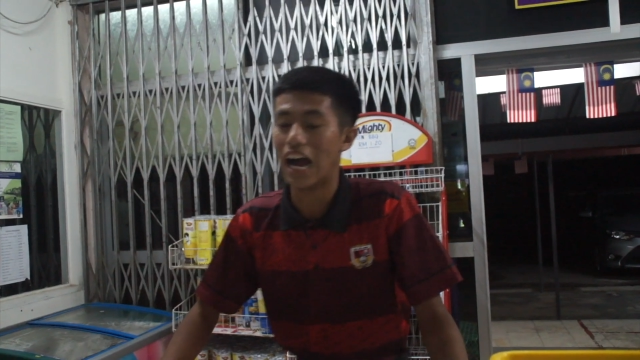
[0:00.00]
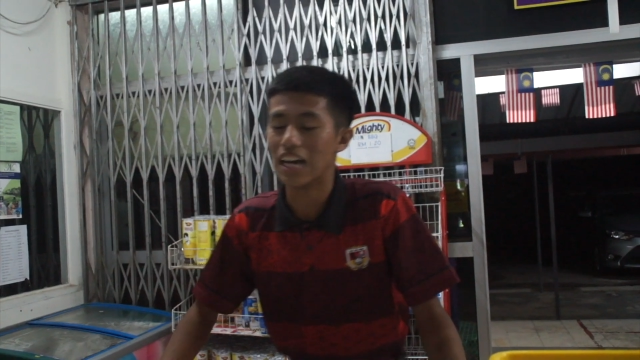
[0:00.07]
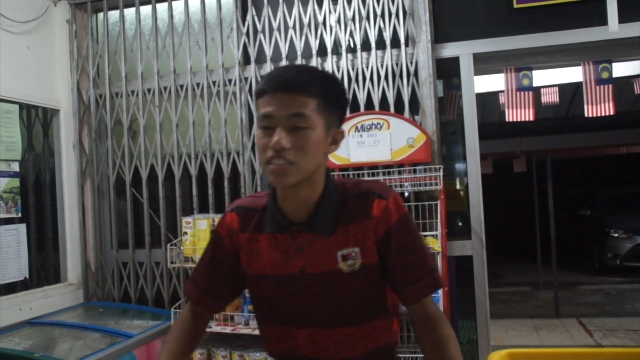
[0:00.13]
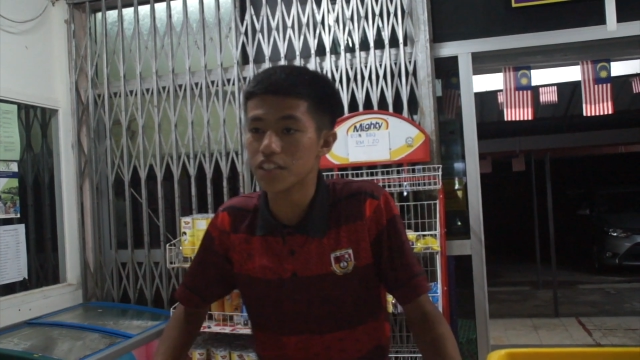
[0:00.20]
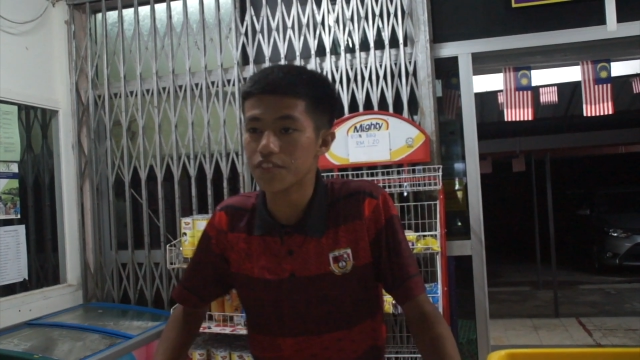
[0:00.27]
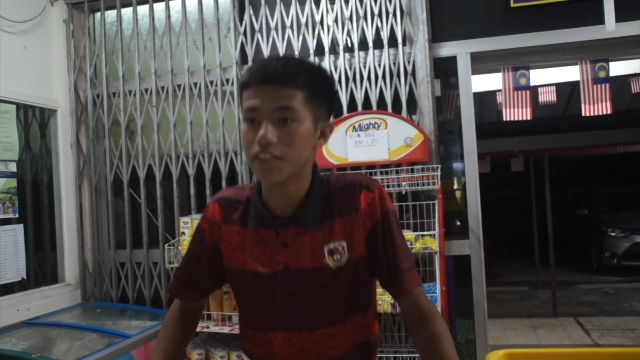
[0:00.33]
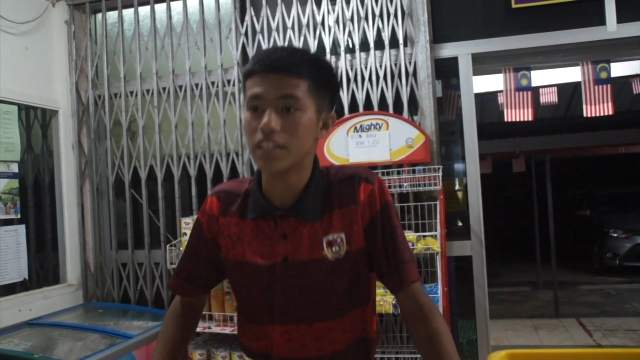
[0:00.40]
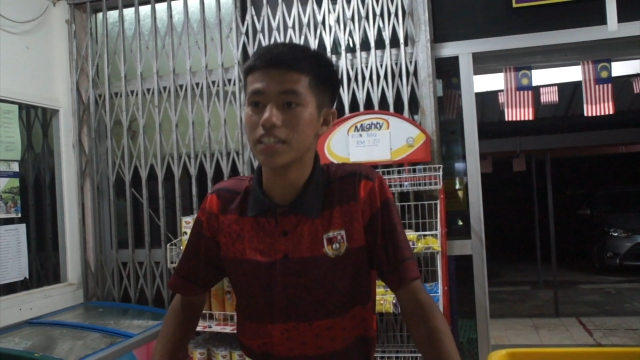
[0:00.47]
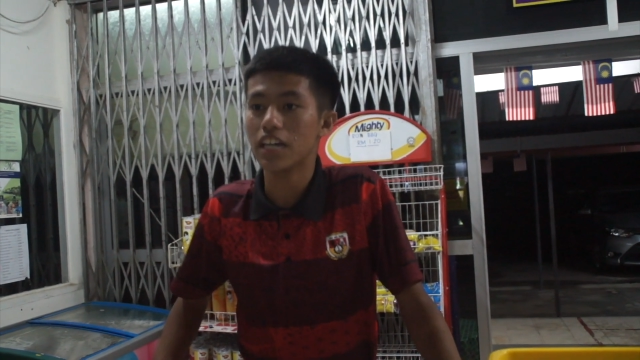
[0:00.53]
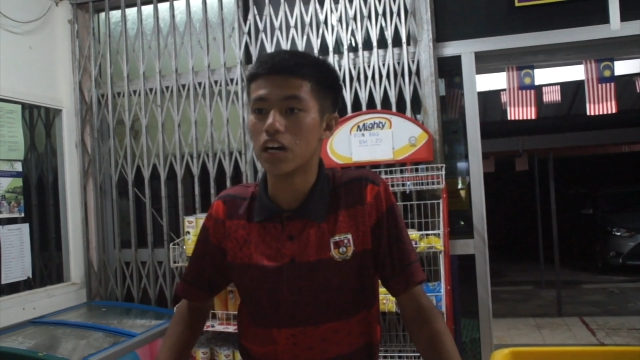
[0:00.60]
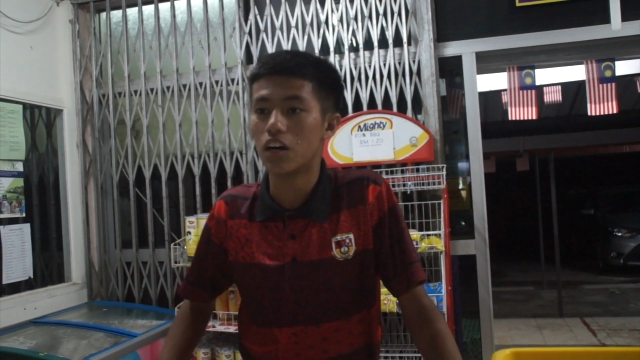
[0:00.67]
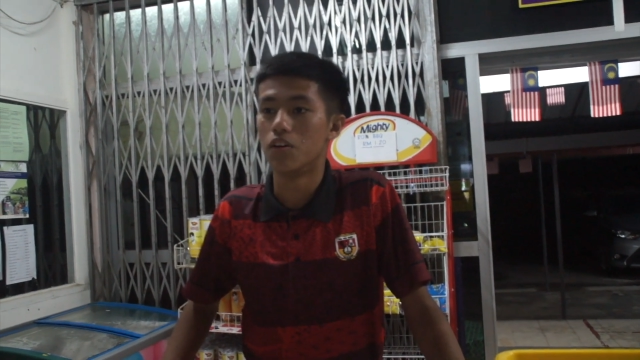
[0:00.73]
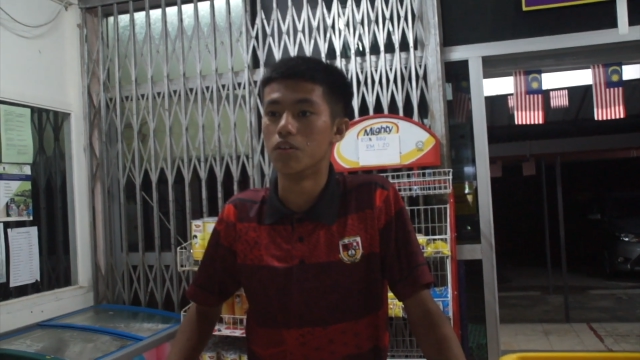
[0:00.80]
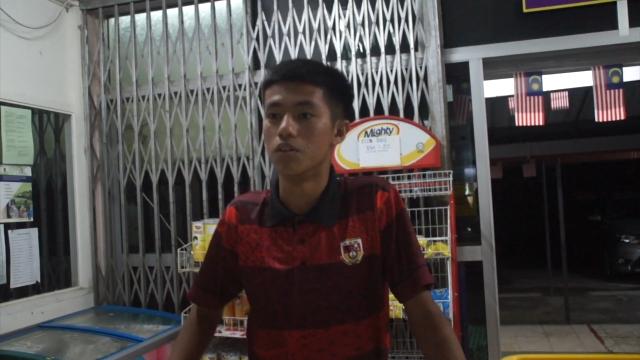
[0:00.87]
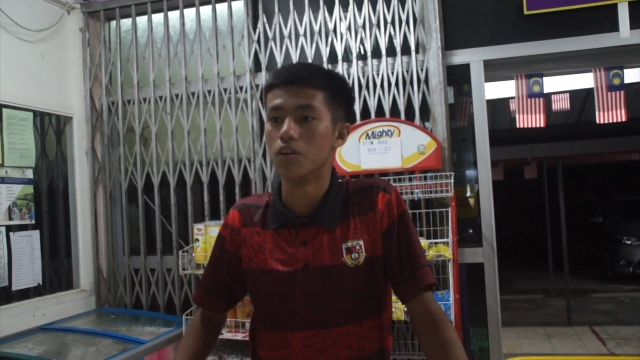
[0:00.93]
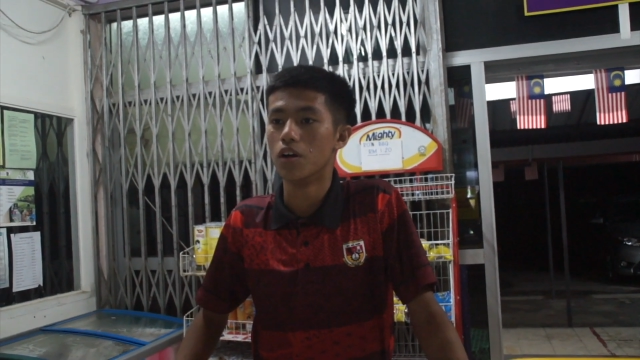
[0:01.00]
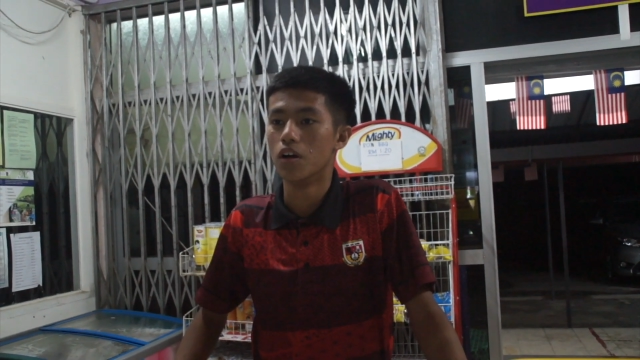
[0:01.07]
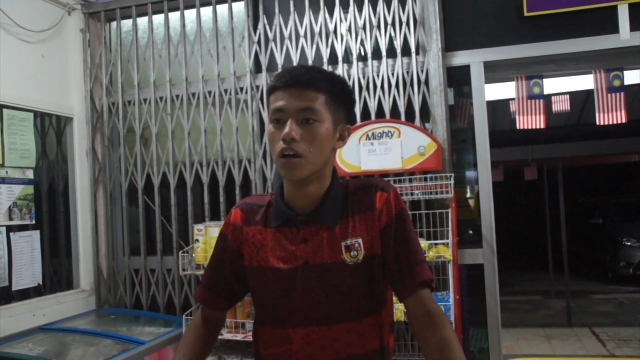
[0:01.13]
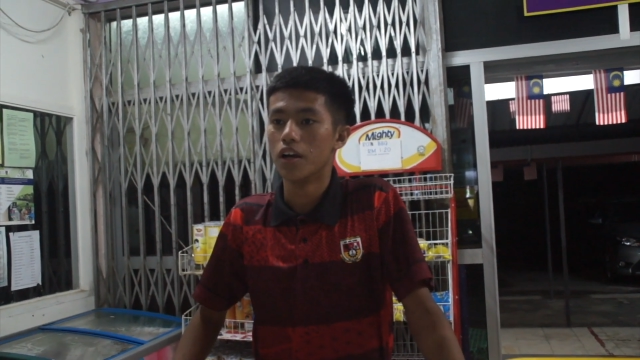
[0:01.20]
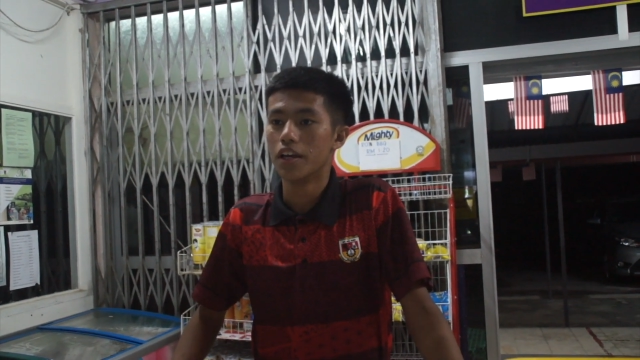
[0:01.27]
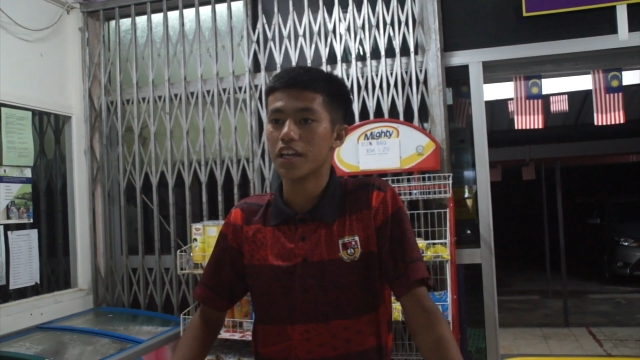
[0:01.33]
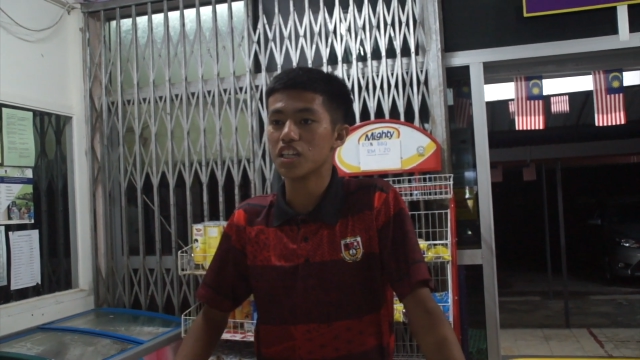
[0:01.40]
Haziq fell down.
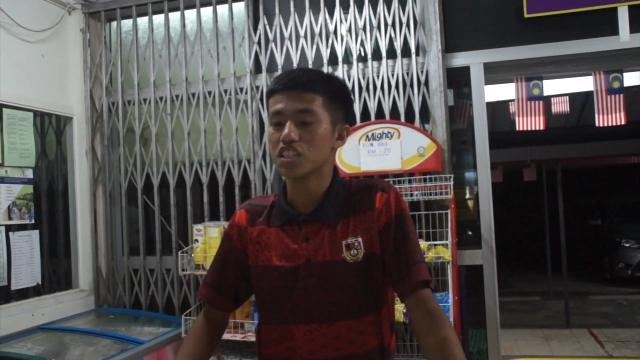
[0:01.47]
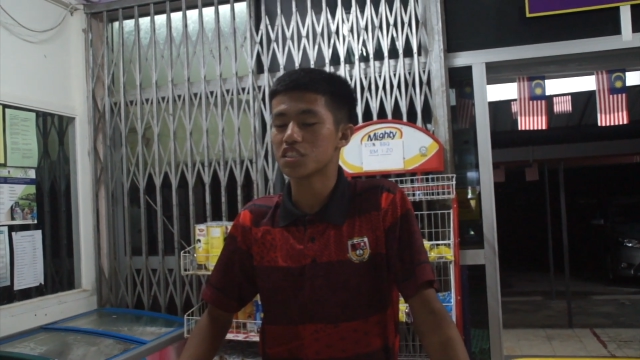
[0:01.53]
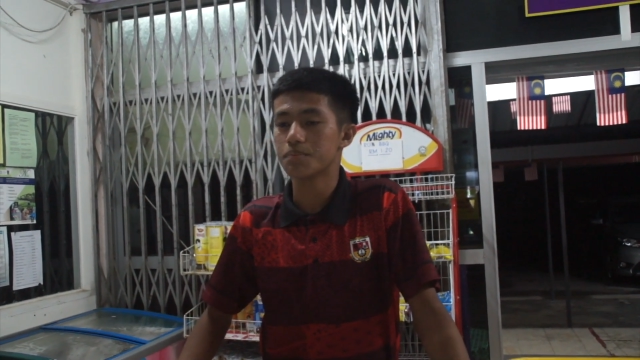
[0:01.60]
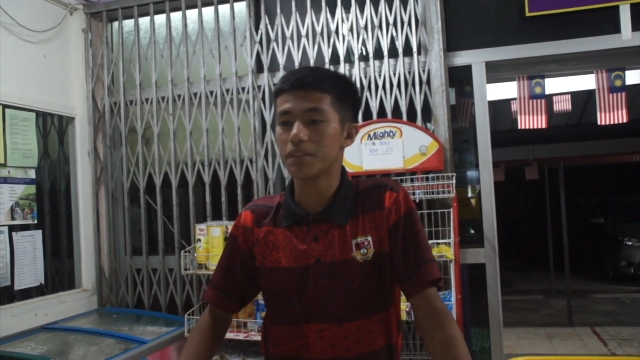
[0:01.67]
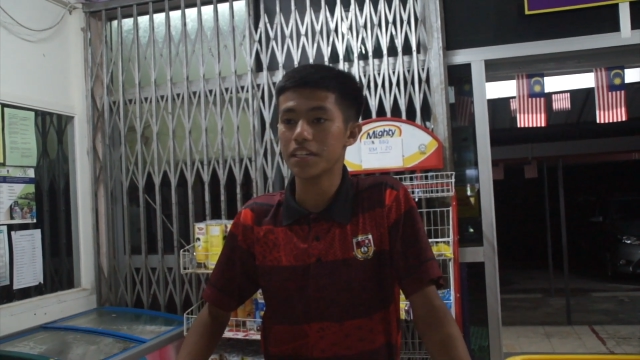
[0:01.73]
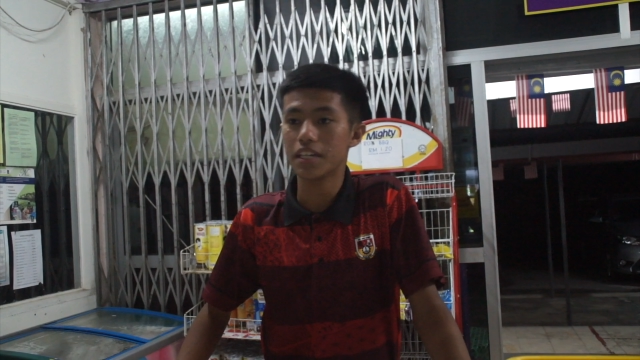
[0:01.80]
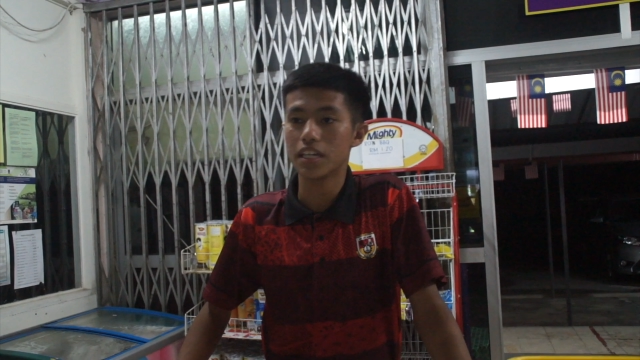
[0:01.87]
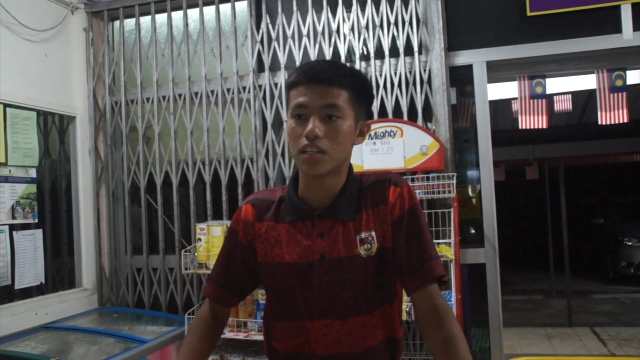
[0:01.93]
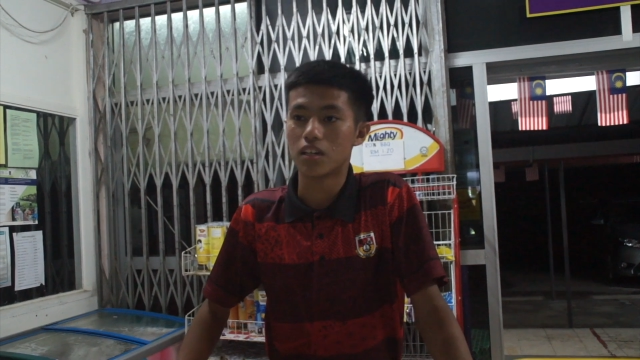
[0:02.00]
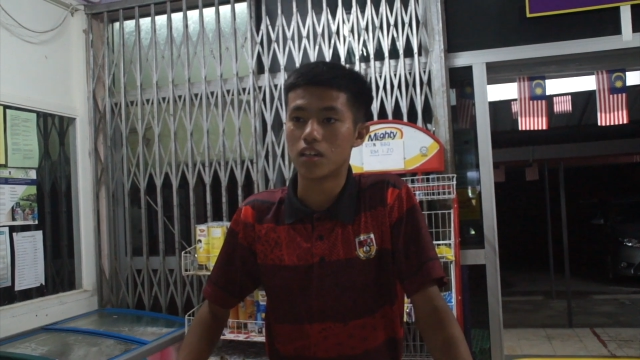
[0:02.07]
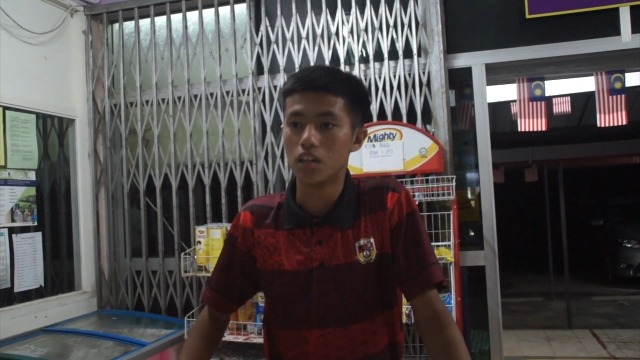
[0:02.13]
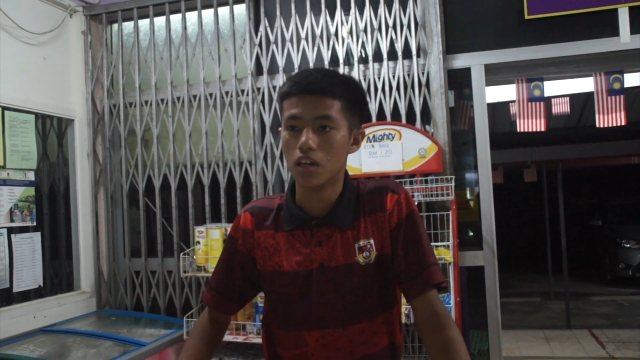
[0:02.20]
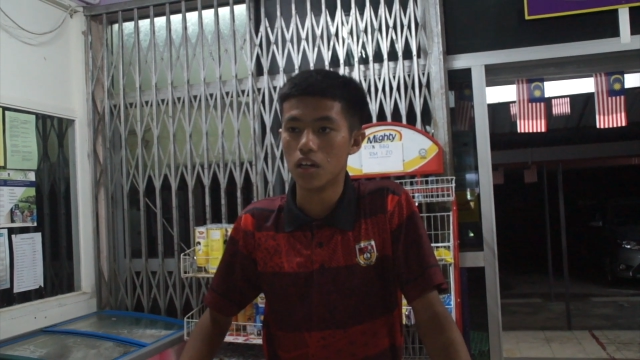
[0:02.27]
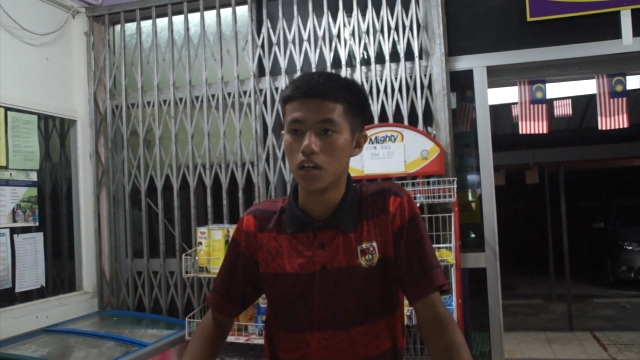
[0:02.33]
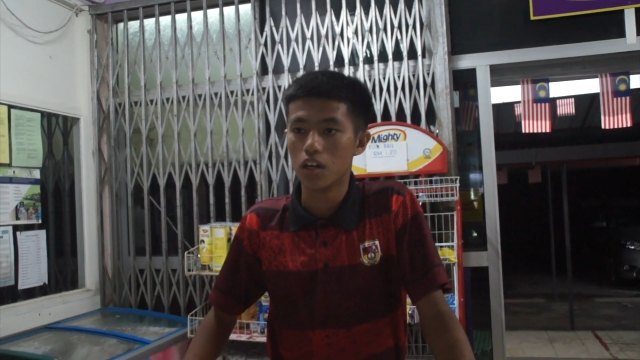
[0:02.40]
He is bleeding.